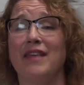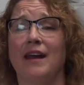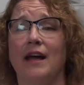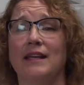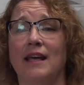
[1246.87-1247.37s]
that
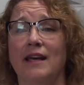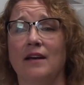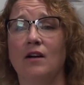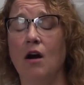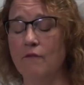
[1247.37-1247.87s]
I
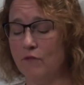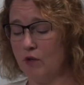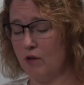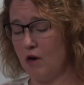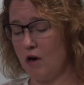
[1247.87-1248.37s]
can't
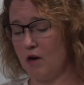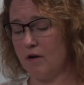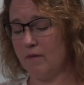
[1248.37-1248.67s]
comfort her.